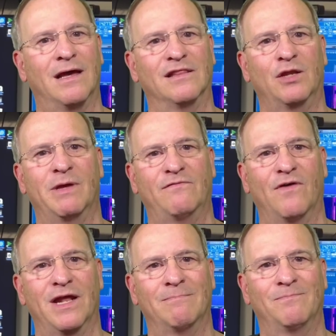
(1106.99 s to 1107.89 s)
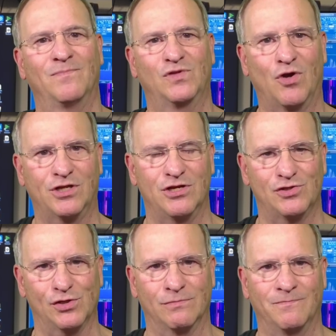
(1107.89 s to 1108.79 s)
a little bit fun. Talk to you
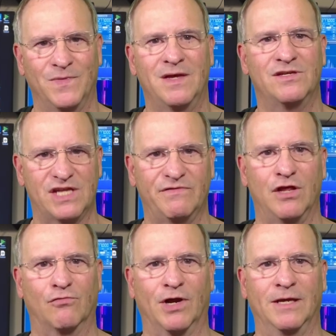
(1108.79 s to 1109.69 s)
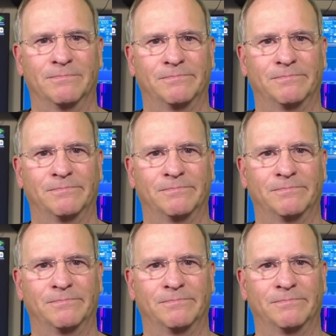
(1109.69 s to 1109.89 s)
soon. 73.